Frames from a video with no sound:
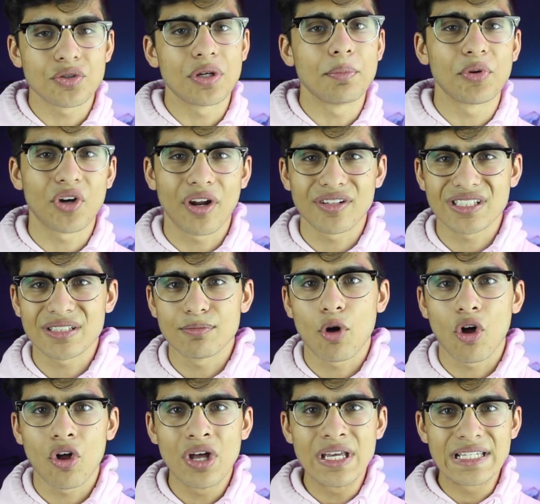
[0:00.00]
You can put it on a
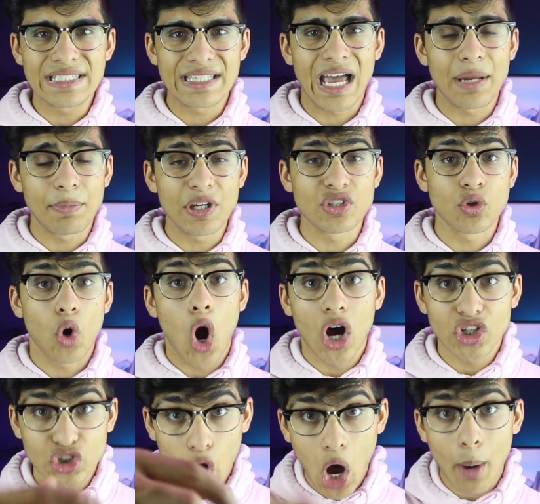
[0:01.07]
small side piece or
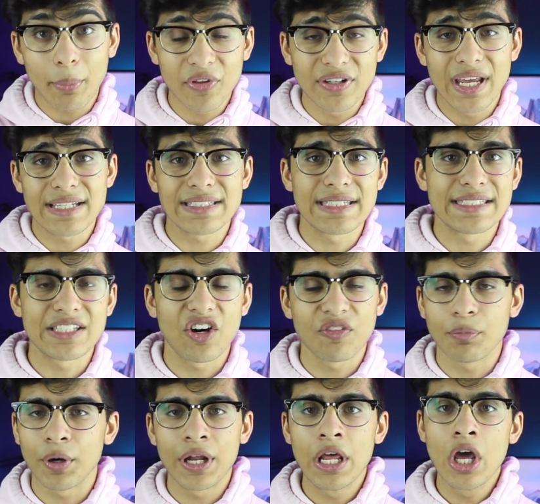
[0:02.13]
on top of the desk
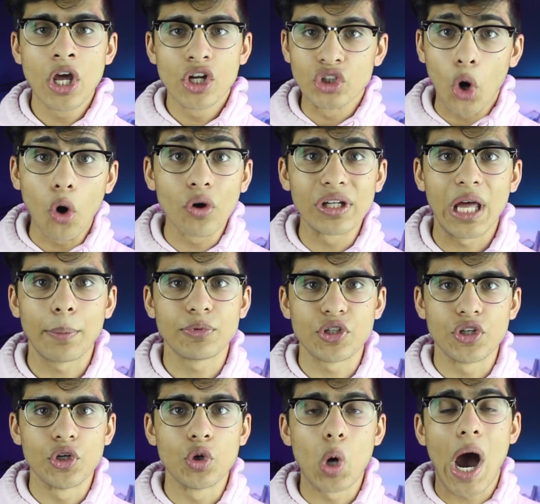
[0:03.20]
itself, but totally up to
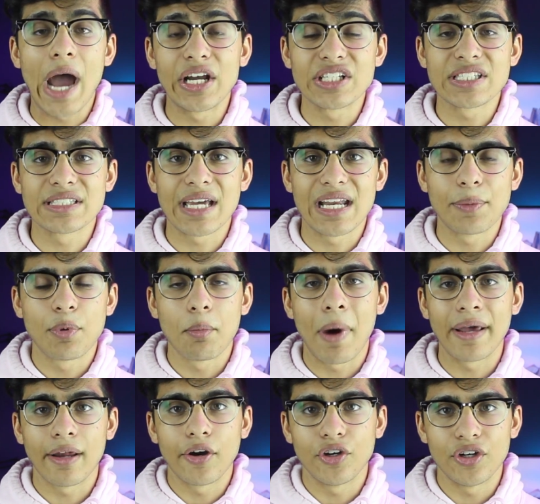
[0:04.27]
you. I just decided to put
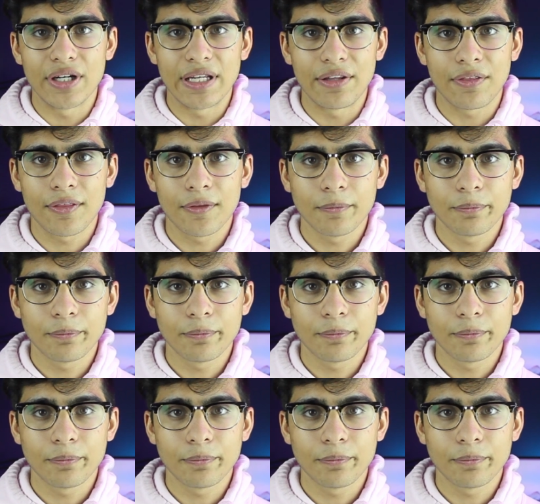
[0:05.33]
mine underneath.